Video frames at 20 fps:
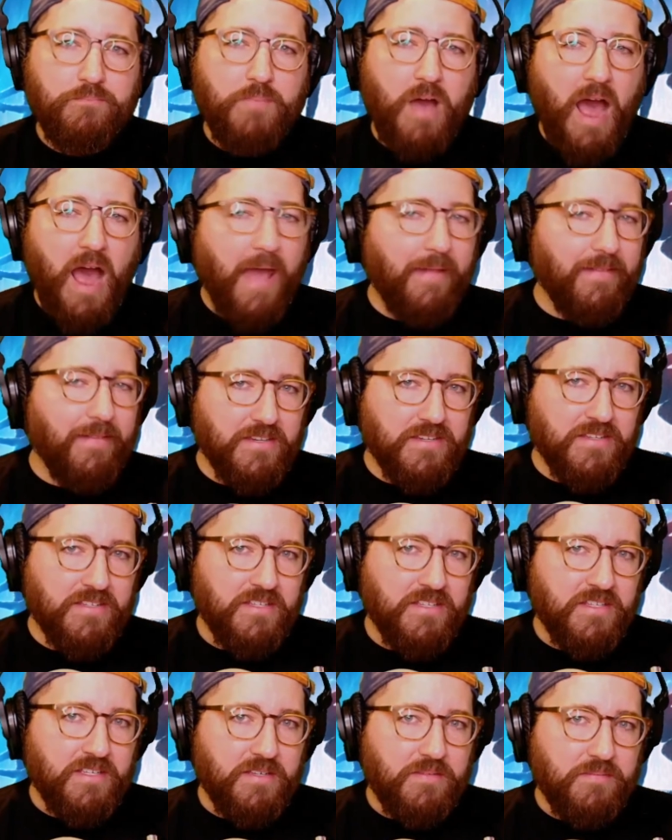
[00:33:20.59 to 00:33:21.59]
island,
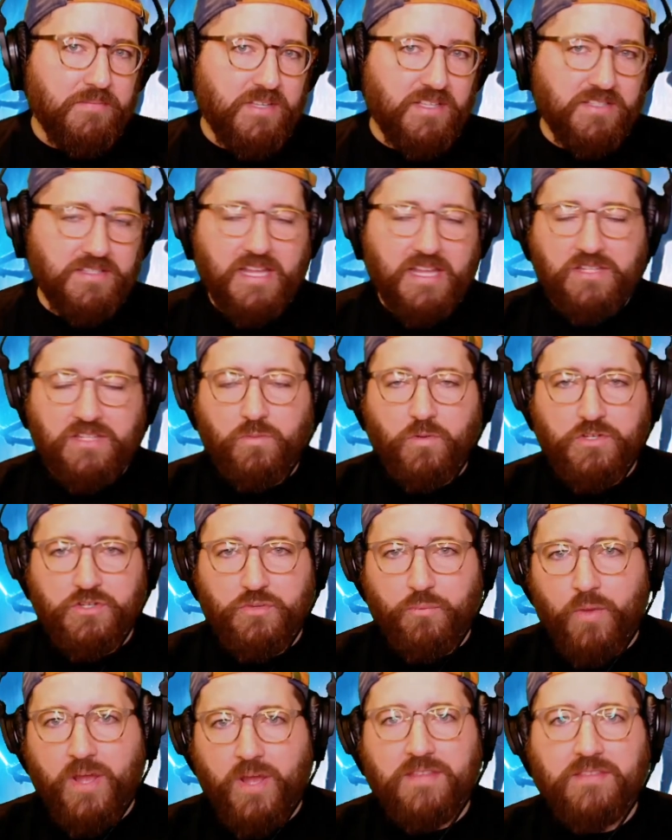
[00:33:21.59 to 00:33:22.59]
because that's where she
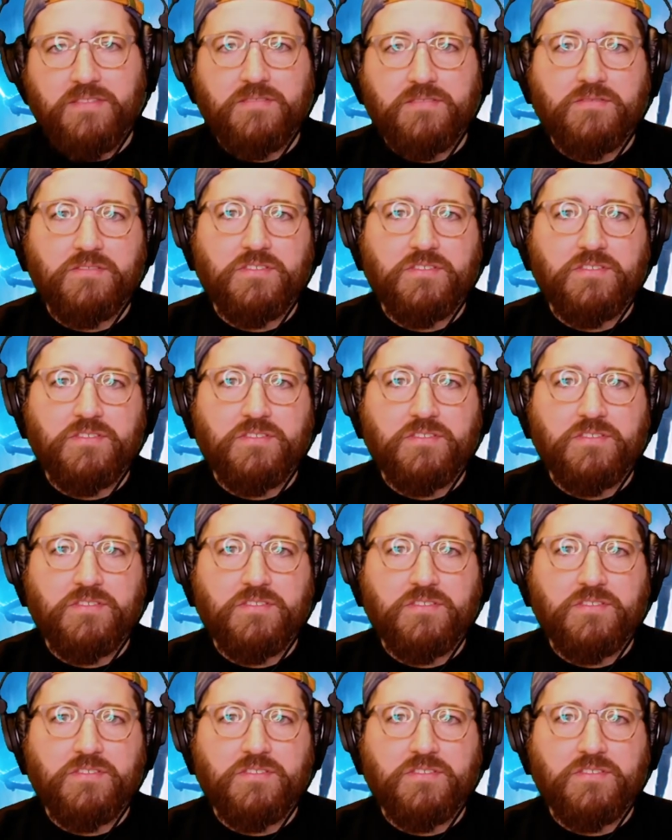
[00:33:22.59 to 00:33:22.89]
went.